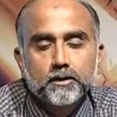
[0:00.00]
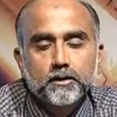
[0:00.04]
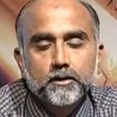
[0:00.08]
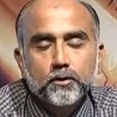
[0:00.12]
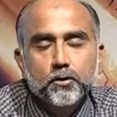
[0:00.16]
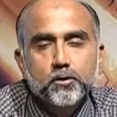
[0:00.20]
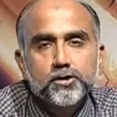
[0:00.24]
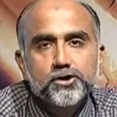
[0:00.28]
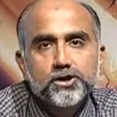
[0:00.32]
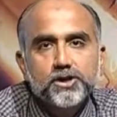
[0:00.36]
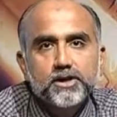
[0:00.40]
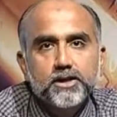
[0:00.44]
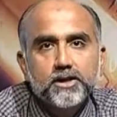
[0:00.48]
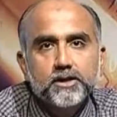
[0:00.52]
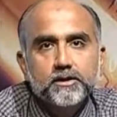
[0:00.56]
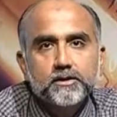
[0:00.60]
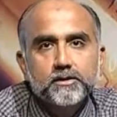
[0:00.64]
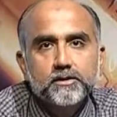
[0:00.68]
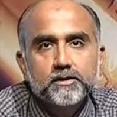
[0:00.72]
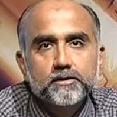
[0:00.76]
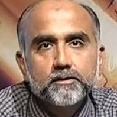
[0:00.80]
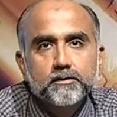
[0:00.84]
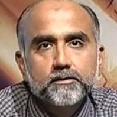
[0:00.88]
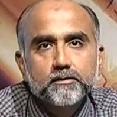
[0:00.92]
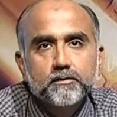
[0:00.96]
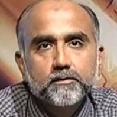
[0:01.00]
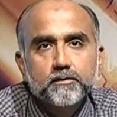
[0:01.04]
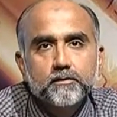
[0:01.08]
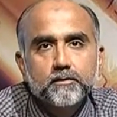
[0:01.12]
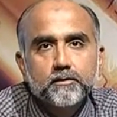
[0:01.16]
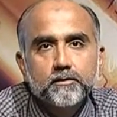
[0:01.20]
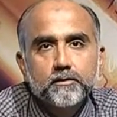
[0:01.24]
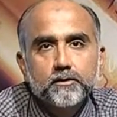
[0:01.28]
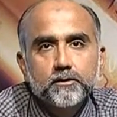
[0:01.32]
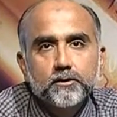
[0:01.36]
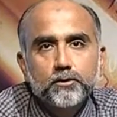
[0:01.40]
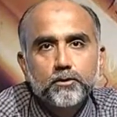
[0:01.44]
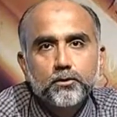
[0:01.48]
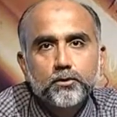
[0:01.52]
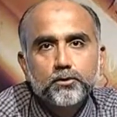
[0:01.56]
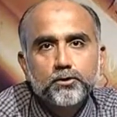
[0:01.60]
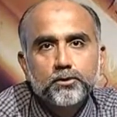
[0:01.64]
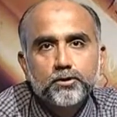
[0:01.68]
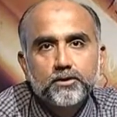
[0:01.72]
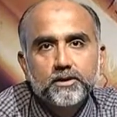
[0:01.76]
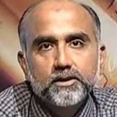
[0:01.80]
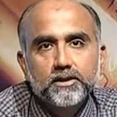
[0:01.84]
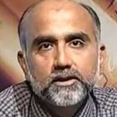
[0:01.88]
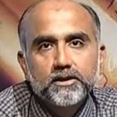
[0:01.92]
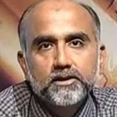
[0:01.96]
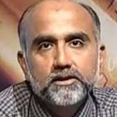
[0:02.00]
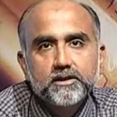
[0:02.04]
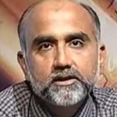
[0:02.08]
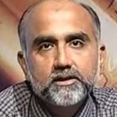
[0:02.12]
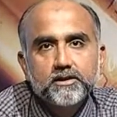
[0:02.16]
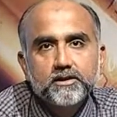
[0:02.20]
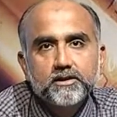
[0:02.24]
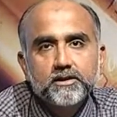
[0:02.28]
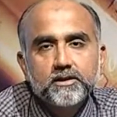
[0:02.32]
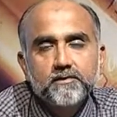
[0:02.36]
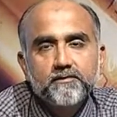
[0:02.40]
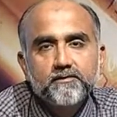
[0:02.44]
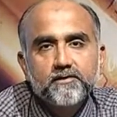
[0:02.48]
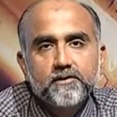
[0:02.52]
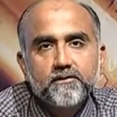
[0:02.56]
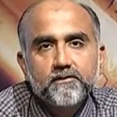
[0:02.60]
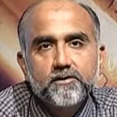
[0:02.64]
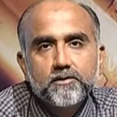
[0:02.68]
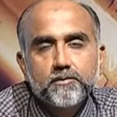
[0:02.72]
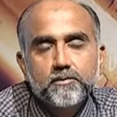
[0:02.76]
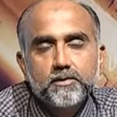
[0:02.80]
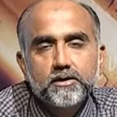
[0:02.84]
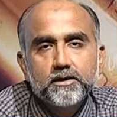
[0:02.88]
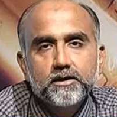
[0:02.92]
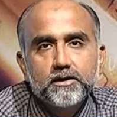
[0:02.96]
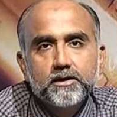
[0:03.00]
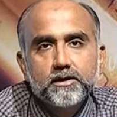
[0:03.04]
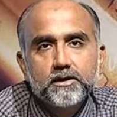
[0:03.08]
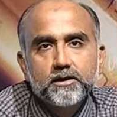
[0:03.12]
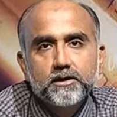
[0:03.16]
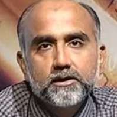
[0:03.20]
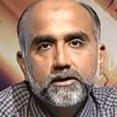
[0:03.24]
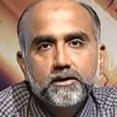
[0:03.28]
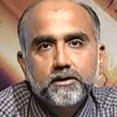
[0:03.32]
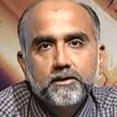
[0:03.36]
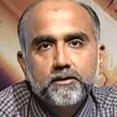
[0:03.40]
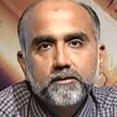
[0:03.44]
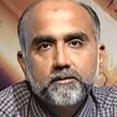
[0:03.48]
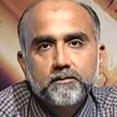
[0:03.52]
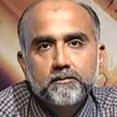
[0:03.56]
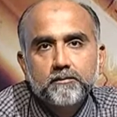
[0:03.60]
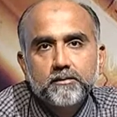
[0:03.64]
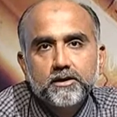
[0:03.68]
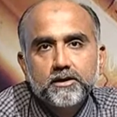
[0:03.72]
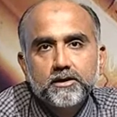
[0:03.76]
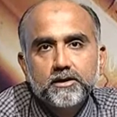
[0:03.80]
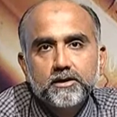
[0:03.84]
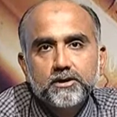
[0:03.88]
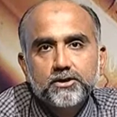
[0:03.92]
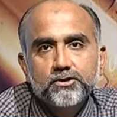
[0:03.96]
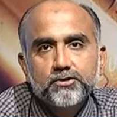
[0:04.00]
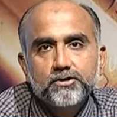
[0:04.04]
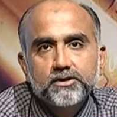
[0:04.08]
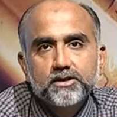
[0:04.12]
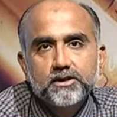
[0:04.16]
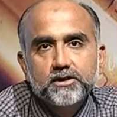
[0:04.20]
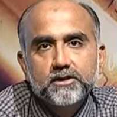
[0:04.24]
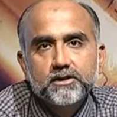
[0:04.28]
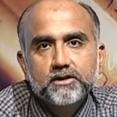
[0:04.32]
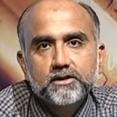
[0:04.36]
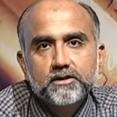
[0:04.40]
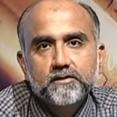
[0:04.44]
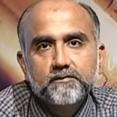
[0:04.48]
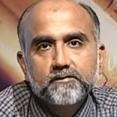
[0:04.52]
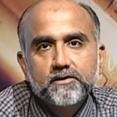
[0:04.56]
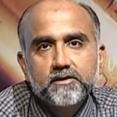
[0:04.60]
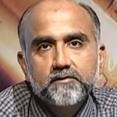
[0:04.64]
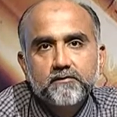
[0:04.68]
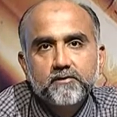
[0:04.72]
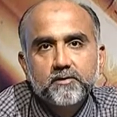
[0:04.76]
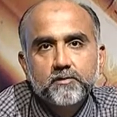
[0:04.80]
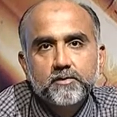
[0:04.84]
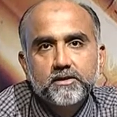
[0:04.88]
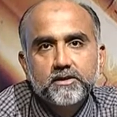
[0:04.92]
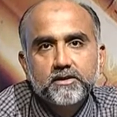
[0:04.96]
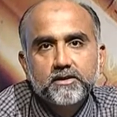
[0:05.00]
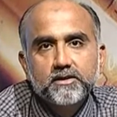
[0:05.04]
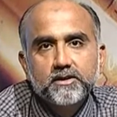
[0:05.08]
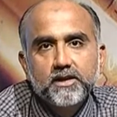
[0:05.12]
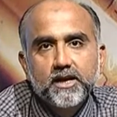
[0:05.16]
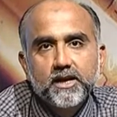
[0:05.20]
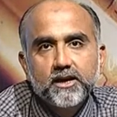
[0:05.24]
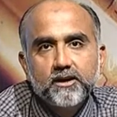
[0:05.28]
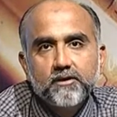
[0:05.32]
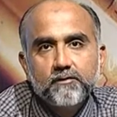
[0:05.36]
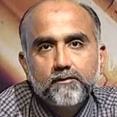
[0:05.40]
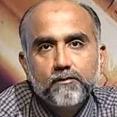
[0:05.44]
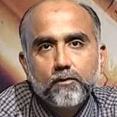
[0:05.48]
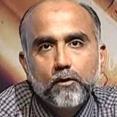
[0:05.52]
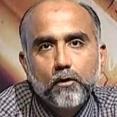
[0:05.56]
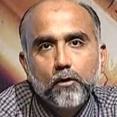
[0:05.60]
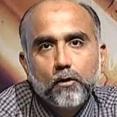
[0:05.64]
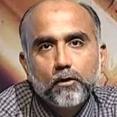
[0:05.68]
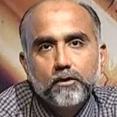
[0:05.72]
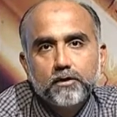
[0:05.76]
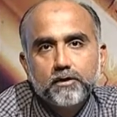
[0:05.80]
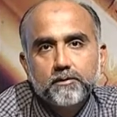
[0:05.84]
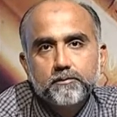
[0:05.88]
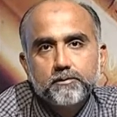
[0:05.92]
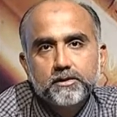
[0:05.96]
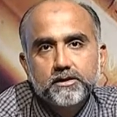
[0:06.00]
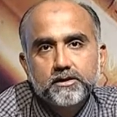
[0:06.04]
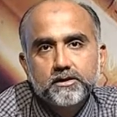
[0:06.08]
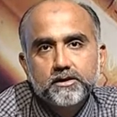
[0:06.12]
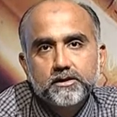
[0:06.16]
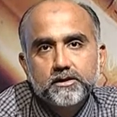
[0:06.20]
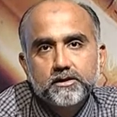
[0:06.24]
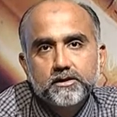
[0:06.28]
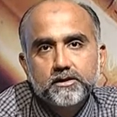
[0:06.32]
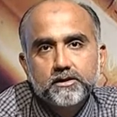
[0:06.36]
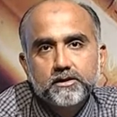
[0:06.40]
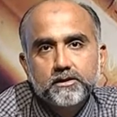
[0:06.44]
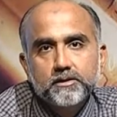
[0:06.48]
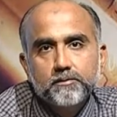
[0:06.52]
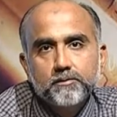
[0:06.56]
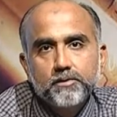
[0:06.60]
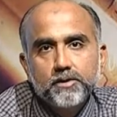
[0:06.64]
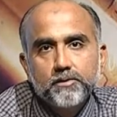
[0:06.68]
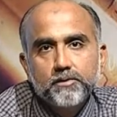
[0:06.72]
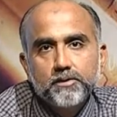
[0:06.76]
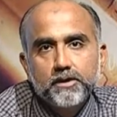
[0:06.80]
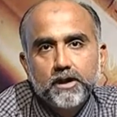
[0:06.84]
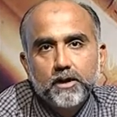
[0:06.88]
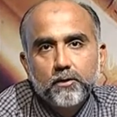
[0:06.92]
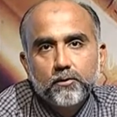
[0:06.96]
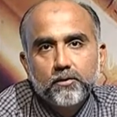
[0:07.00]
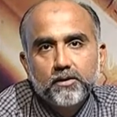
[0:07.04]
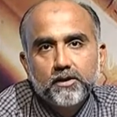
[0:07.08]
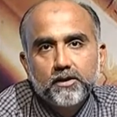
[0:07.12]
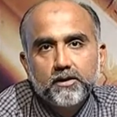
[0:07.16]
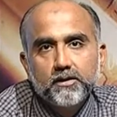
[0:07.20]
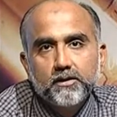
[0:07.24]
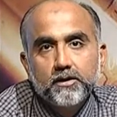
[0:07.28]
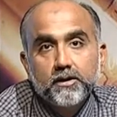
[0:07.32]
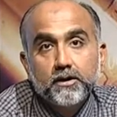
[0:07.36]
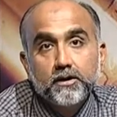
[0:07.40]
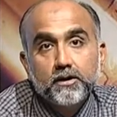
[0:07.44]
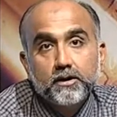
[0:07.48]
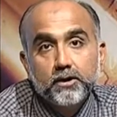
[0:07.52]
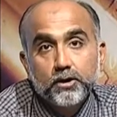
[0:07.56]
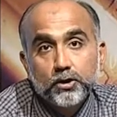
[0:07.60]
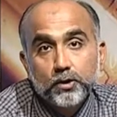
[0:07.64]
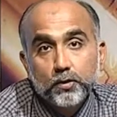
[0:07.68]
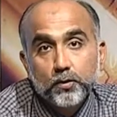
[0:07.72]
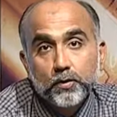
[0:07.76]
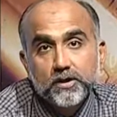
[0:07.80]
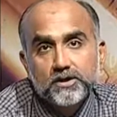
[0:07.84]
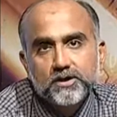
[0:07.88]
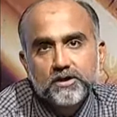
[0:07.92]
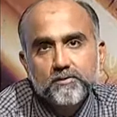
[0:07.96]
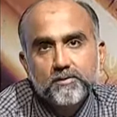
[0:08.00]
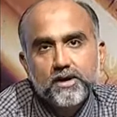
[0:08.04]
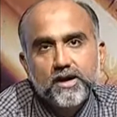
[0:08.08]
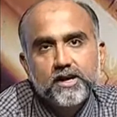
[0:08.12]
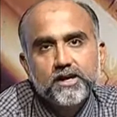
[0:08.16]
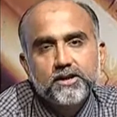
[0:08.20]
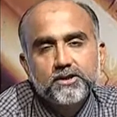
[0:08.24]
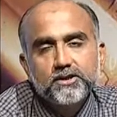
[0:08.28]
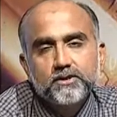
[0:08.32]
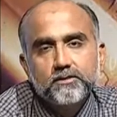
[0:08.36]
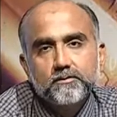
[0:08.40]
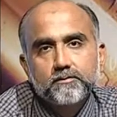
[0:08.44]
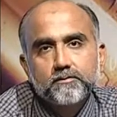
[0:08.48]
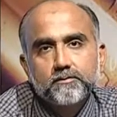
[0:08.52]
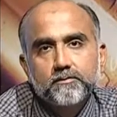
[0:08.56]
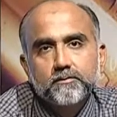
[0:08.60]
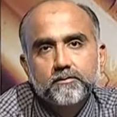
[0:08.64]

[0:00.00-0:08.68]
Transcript: Question is, don't you think this is the favorable industry, this is a favorable scenario for all the business people out there? You as a manager